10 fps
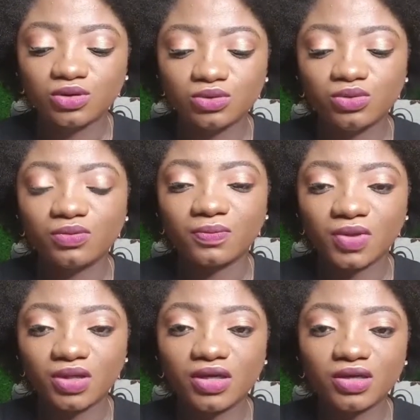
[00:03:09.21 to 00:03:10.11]
to
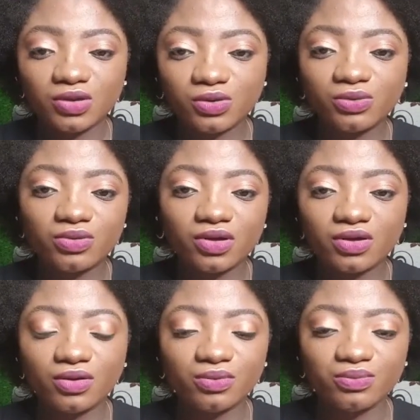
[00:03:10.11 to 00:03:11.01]

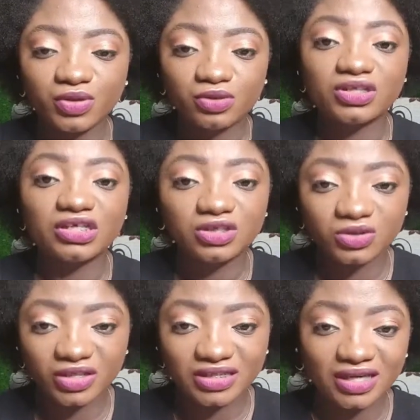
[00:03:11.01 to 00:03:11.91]
build
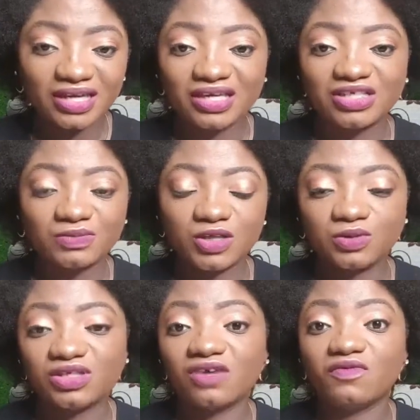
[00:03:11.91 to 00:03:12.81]
interest and
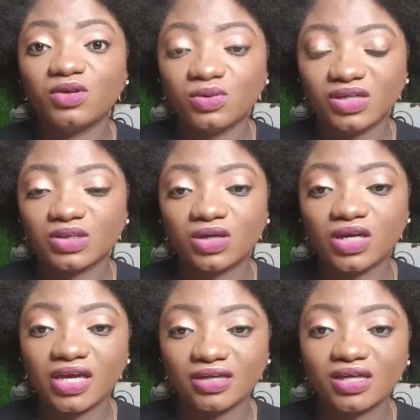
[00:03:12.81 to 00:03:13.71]
engagement with their followers
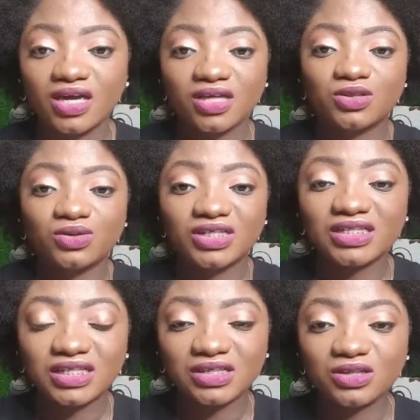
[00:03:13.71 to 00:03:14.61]
online. So
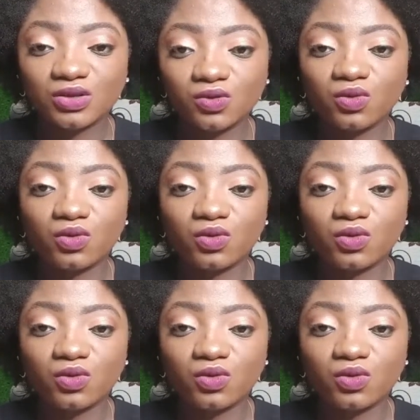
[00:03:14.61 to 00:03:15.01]
these things